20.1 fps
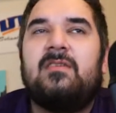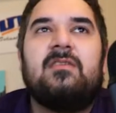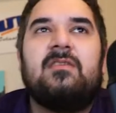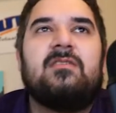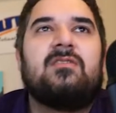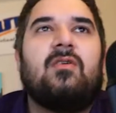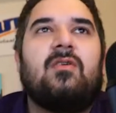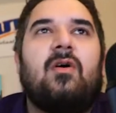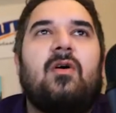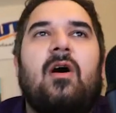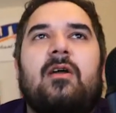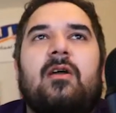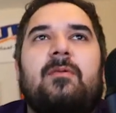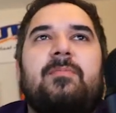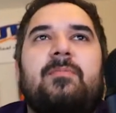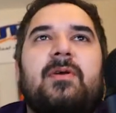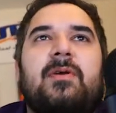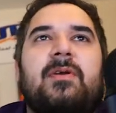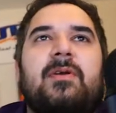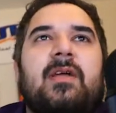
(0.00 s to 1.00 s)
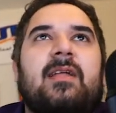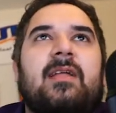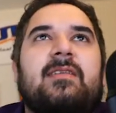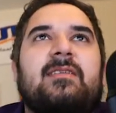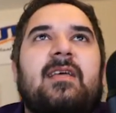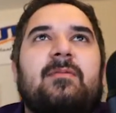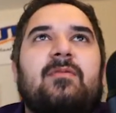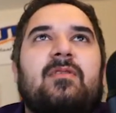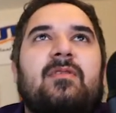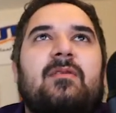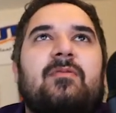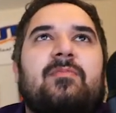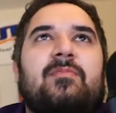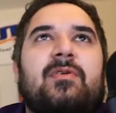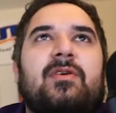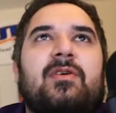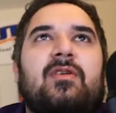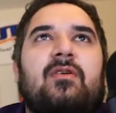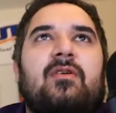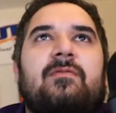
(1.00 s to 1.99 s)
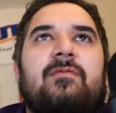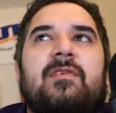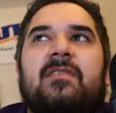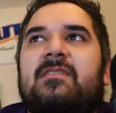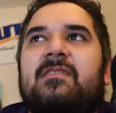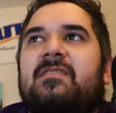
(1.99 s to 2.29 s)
So on our periodic table, let me bring it over to this